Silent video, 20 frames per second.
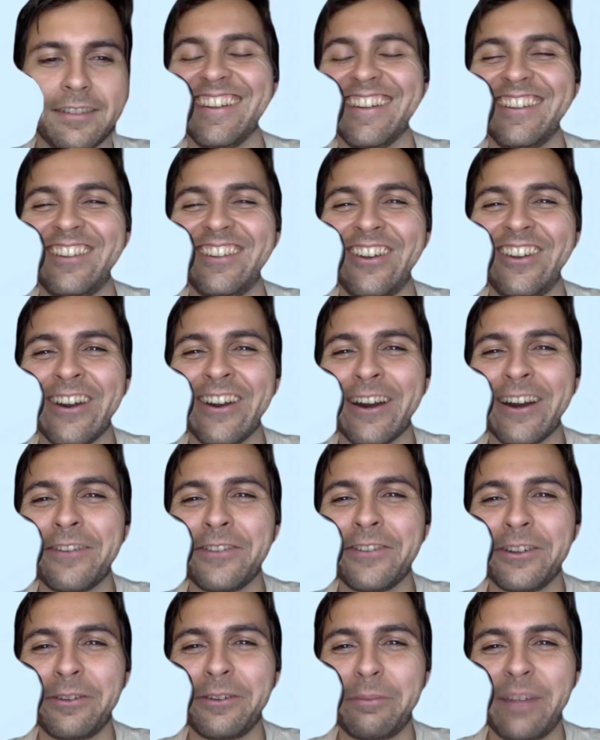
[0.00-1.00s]
So
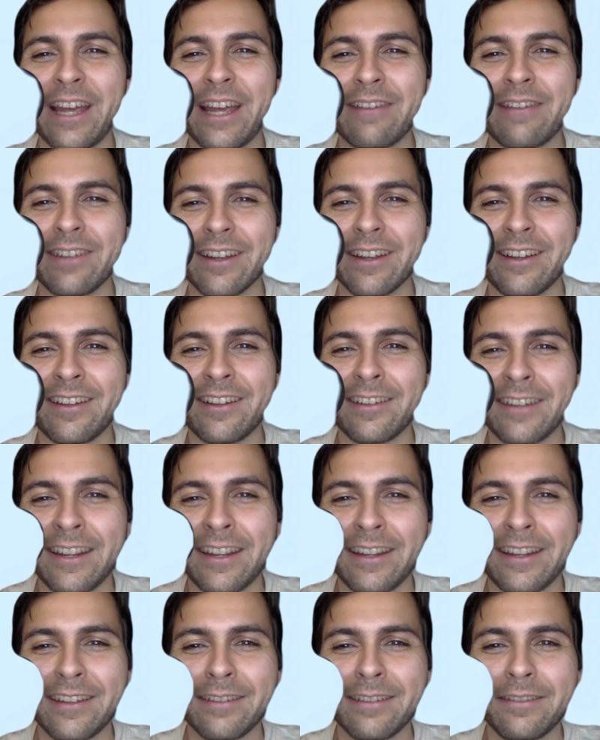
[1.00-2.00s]
Garfield will be having a
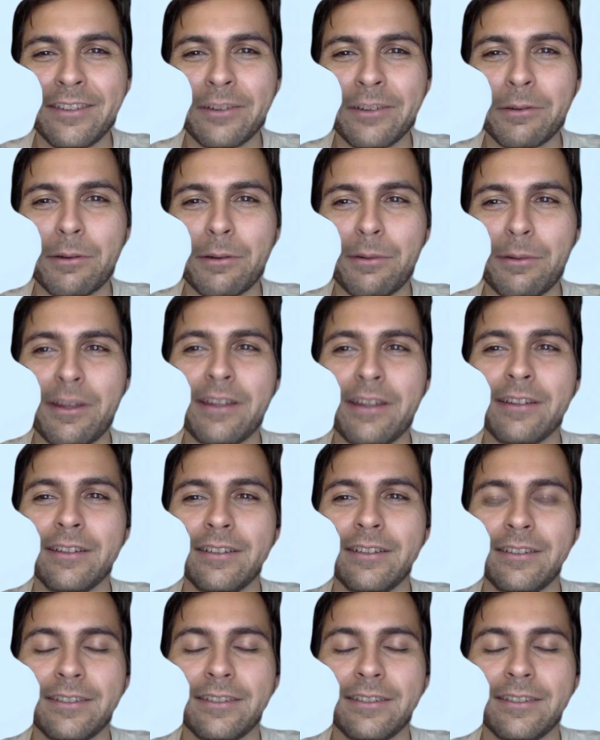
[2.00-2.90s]
holiday, and so will we.